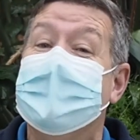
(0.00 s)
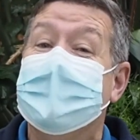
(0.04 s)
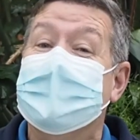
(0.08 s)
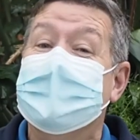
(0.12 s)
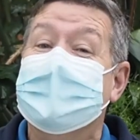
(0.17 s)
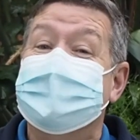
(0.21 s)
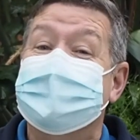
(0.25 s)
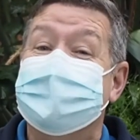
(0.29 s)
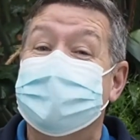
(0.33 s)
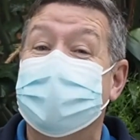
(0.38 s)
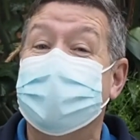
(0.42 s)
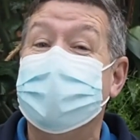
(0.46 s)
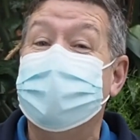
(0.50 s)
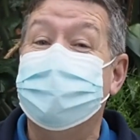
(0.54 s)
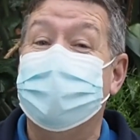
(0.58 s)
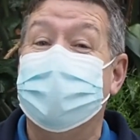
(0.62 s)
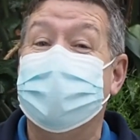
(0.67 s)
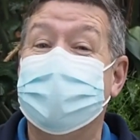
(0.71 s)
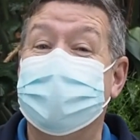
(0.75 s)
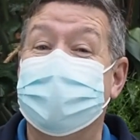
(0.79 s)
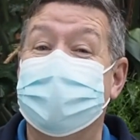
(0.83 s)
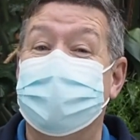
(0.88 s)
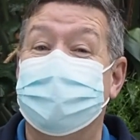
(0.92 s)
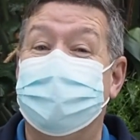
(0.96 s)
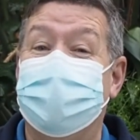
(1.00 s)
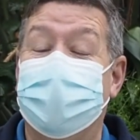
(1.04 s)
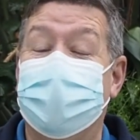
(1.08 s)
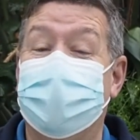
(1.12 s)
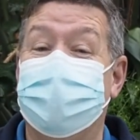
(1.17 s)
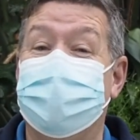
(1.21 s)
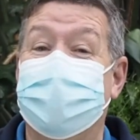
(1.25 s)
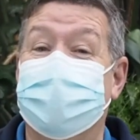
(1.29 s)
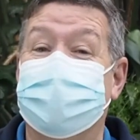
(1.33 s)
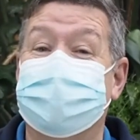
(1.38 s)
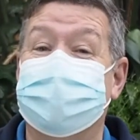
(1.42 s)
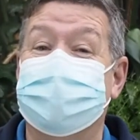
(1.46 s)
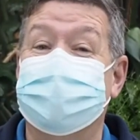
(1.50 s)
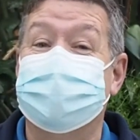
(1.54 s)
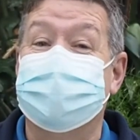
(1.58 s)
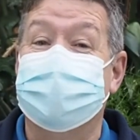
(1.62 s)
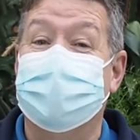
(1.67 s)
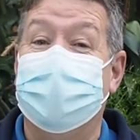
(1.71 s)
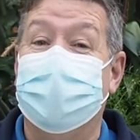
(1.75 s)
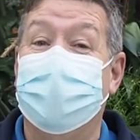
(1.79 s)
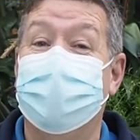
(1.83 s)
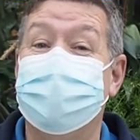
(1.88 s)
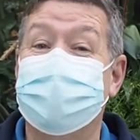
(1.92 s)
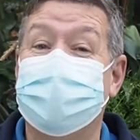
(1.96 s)
Today we're here at the Palm House
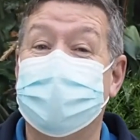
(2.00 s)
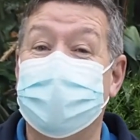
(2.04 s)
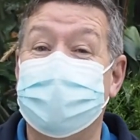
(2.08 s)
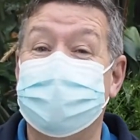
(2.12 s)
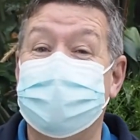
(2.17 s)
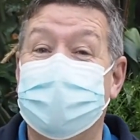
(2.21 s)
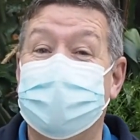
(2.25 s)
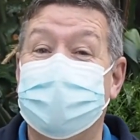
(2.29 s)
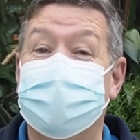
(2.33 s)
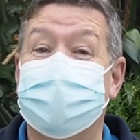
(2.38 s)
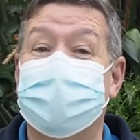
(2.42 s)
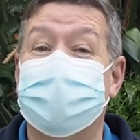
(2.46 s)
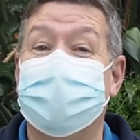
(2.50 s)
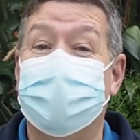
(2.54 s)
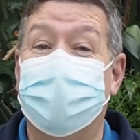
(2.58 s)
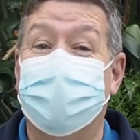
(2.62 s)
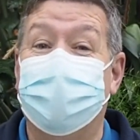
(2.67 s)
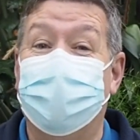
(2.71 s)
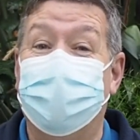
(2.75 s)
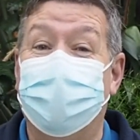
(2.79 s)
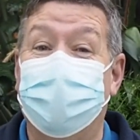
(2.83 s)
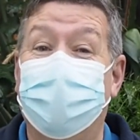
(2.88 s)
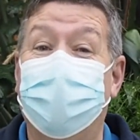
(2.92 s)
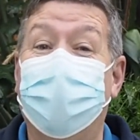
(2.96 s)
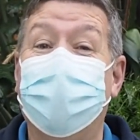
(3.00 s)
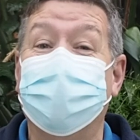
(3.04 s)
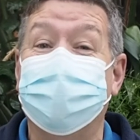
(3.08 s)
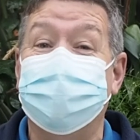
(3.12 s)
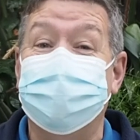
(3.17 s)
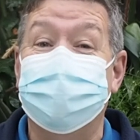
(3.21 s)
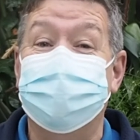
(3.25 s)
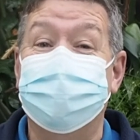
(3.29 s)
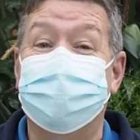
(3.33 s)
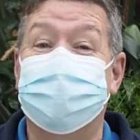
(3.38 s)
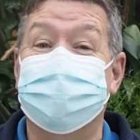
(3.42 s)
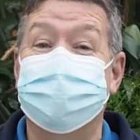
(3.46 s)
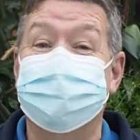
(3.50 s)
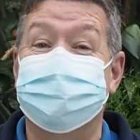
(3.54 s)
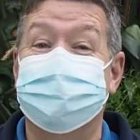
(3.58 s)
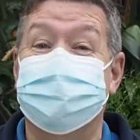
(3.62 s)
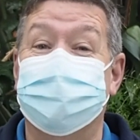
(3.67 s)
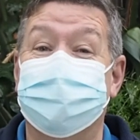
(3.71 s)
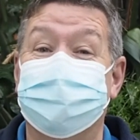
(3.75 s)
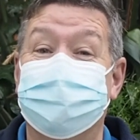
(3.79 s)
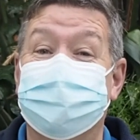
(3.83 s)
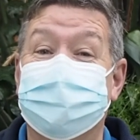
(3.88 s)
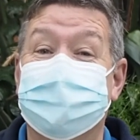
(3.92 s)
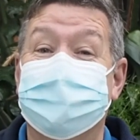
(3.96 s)
and we're going to be looking at what you can do
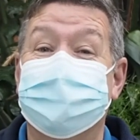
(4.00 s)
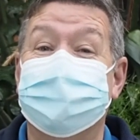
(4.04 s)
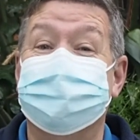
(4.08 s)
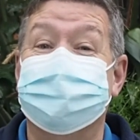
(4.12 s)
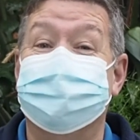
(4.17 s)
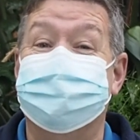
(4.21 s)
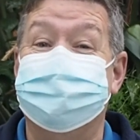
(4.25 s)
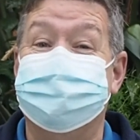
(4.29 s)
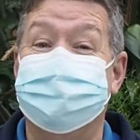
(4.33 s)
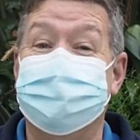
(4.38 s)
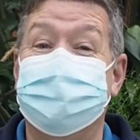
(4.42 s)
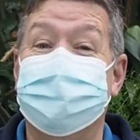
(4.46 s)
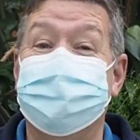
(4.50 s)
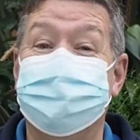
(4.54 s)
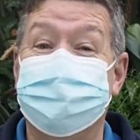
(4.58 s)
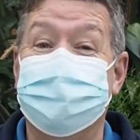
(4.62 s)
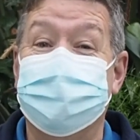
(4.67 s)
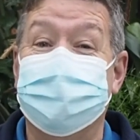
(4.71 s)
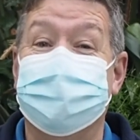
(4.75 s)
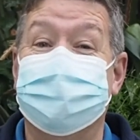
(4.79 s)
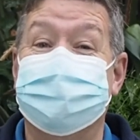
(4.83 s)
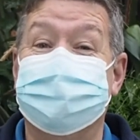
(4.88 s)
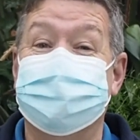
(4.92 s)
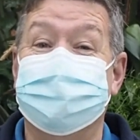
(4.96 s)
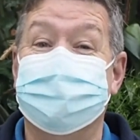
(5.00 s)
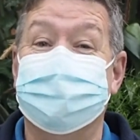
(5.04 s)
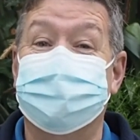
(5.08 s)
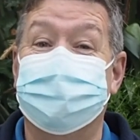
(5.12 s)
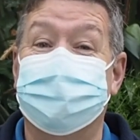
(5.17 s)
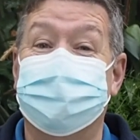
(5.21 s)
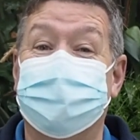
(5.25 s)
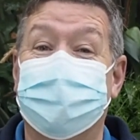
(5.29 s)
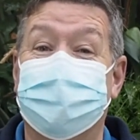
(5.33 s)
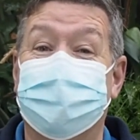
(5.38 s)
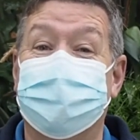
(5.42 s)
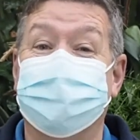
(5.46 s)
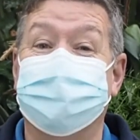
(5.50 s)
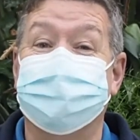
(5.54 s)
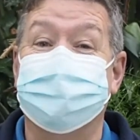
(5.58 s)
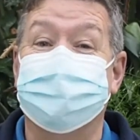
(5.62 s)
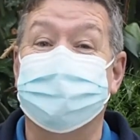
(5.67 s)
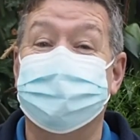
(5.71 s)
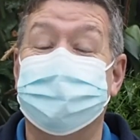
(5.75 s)
to feed birds in your garden.